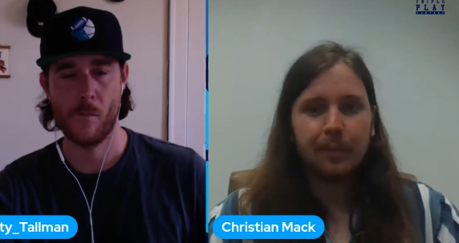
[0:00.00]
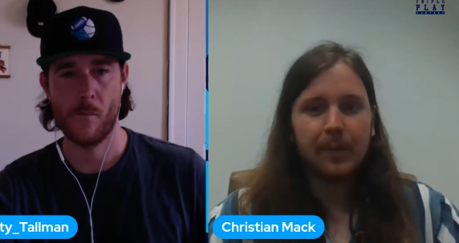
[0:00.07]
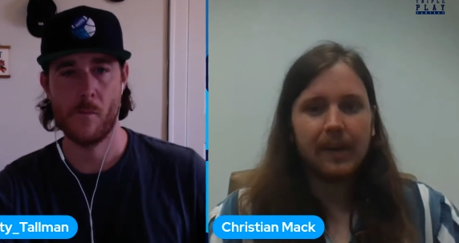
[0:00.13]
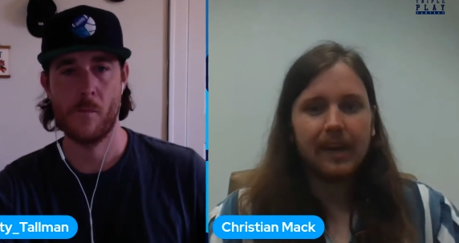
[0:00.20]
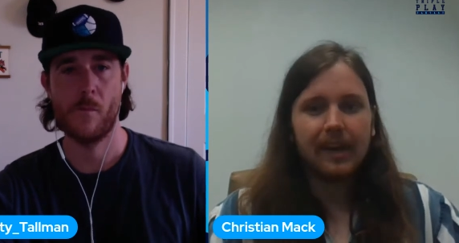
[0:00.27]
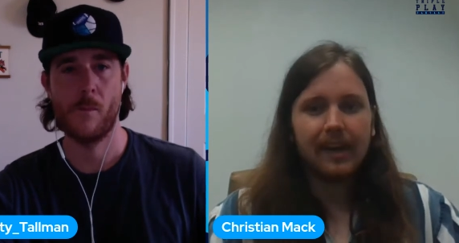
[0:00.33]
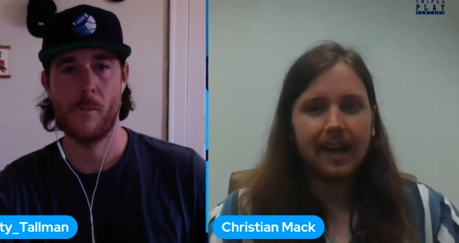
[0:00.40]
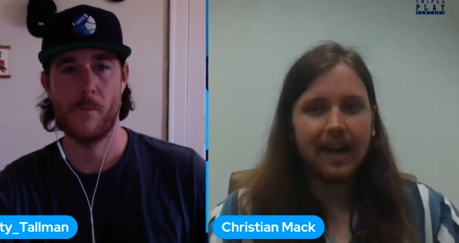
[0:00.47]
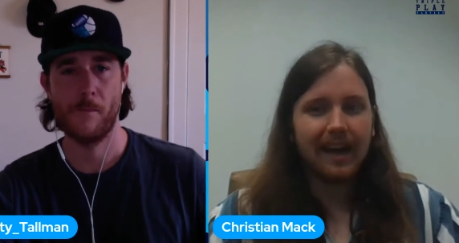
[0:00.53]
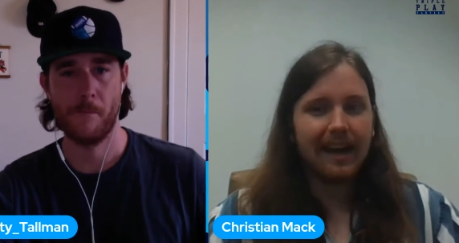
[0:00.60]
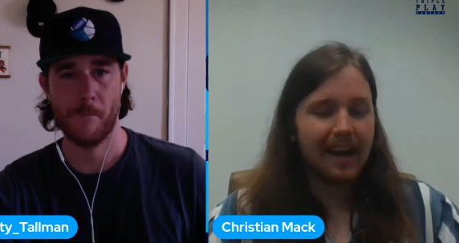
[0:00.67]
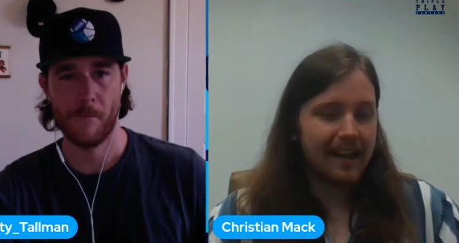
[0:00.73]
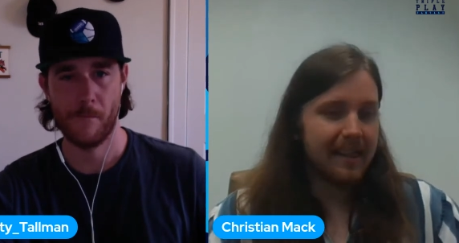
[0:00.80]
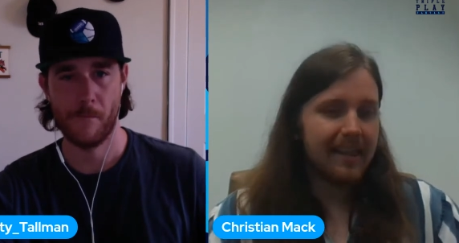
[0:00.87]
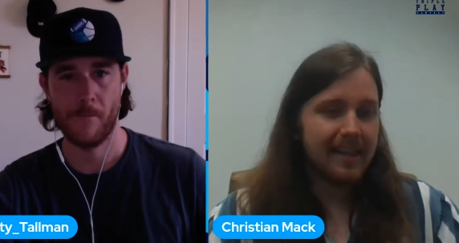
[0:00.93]
Speaker 1: but
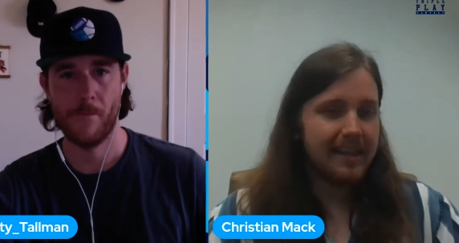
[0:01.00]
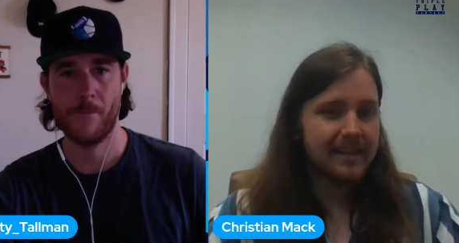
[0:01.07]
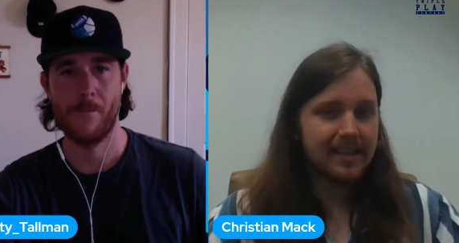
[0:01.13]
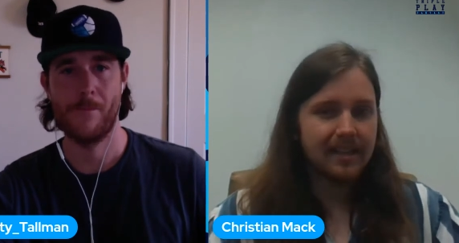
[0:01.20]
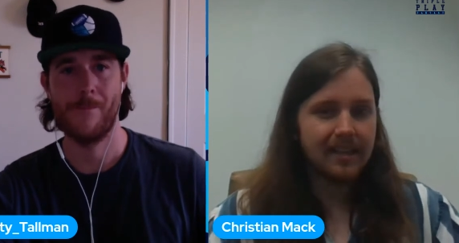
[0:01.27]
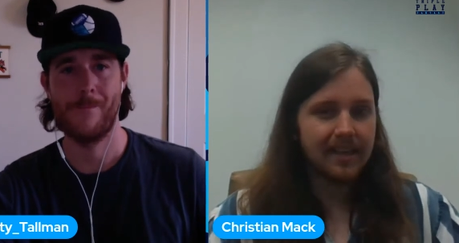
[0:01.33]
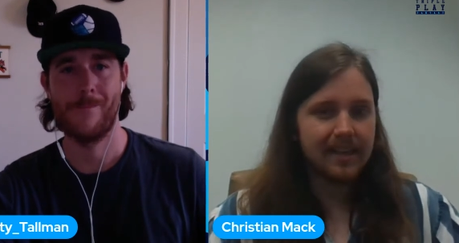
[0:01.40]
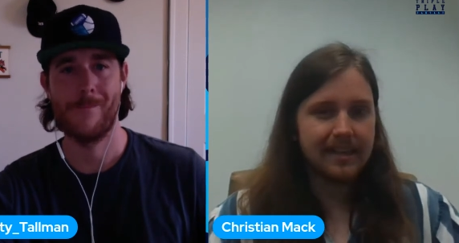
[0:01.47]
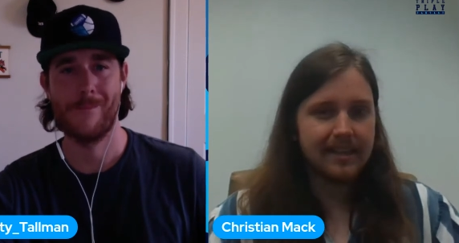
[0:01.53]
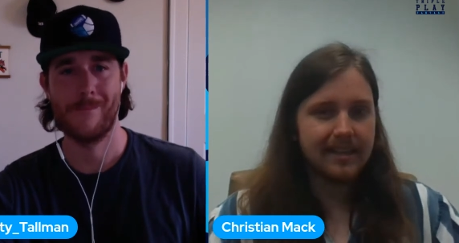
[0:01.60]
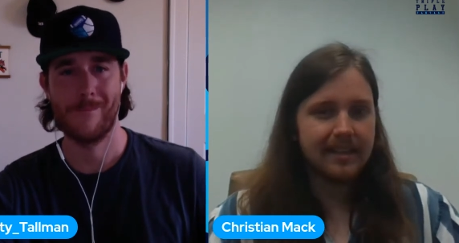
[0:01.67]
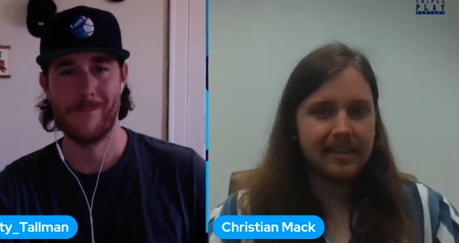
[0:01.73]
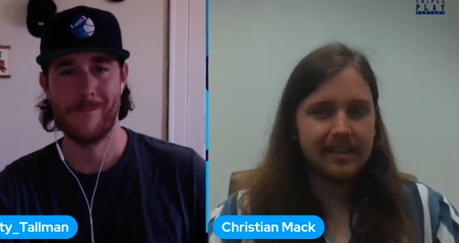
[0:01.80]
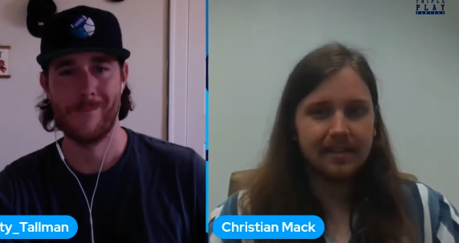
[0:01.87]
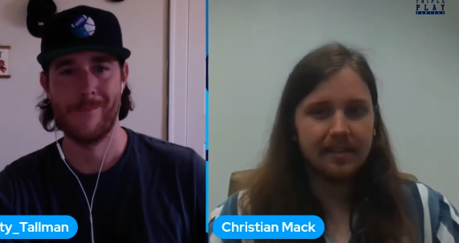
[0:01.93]
I, I think he's gonna
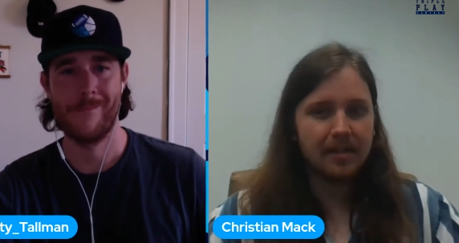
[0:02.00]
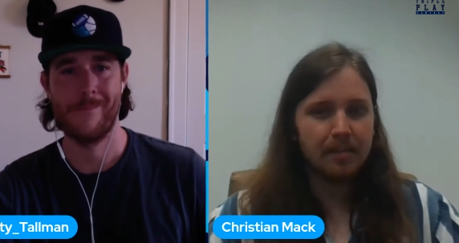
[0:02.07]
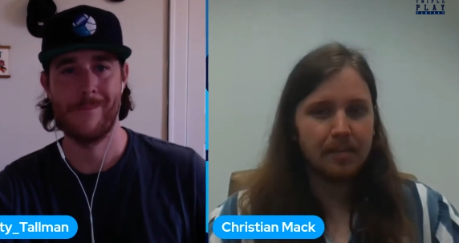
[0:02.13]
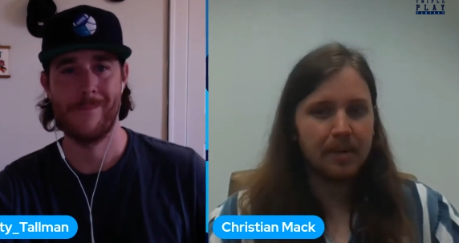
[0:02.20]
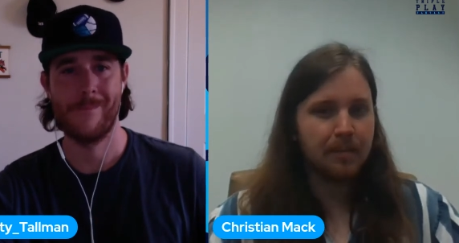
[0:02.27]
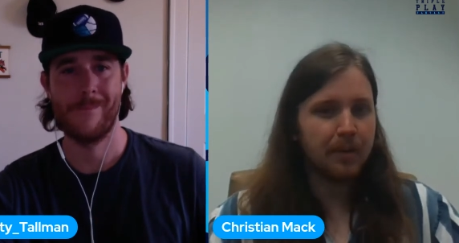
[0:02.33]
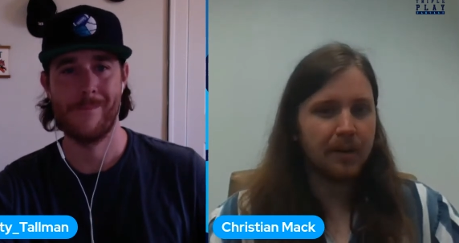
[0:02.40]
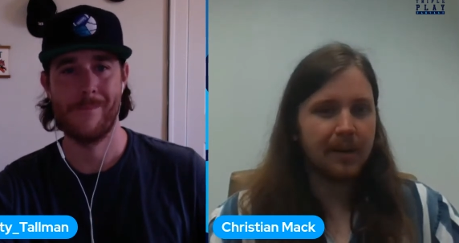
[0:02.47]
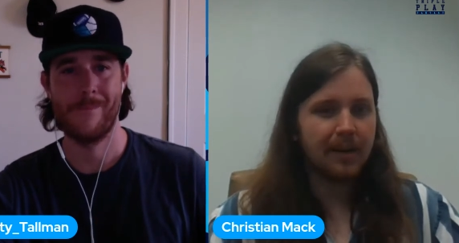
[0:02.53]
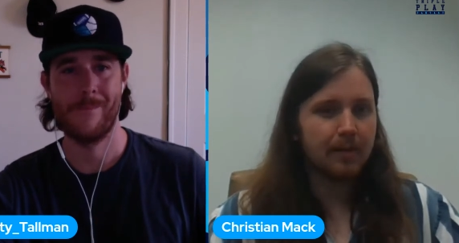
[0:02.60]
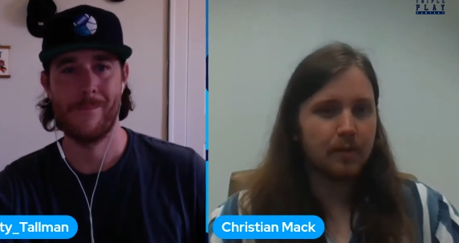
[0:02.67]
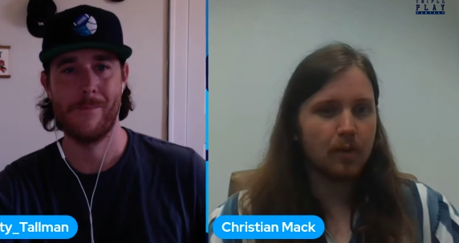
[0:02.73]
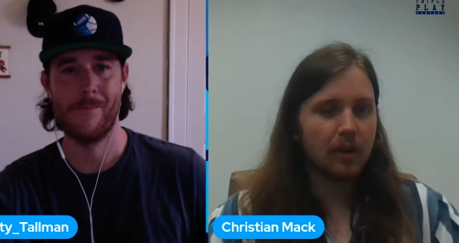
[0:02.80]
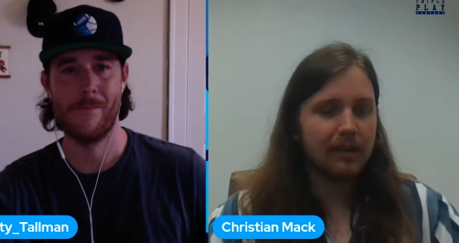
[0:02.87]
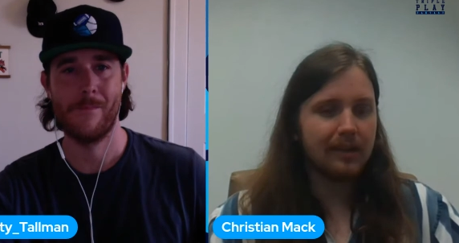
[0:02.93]
consistently be putting
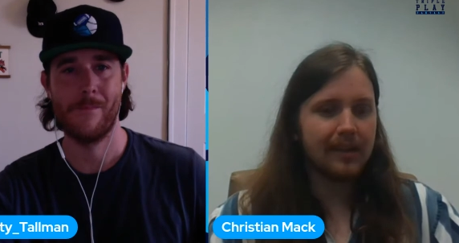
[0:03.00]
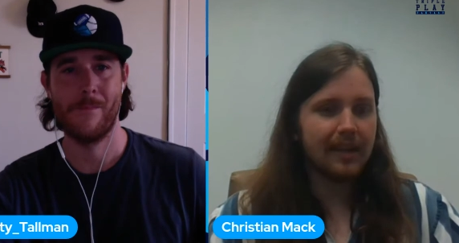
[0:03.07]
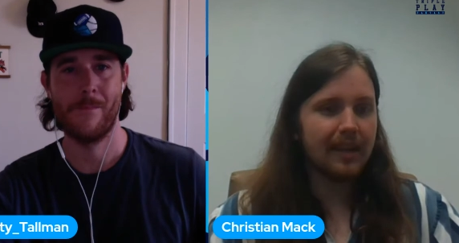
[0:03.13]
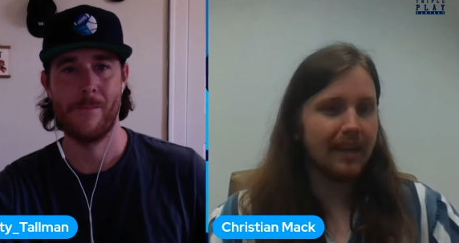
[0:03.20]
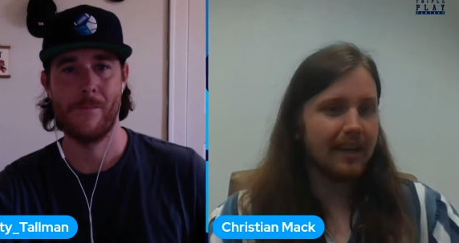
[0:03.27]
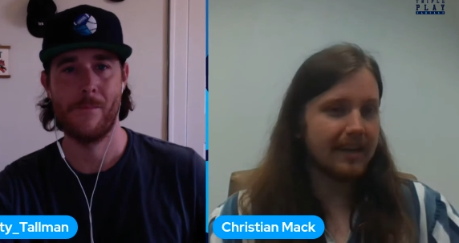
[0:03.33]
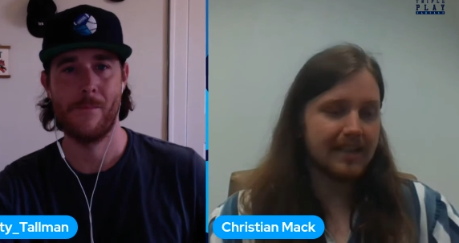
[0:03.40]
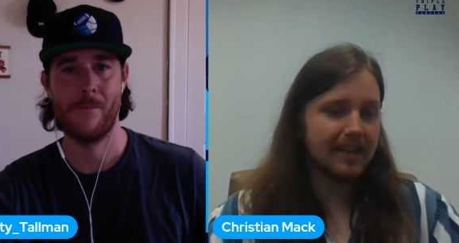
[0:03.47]
up quality innings.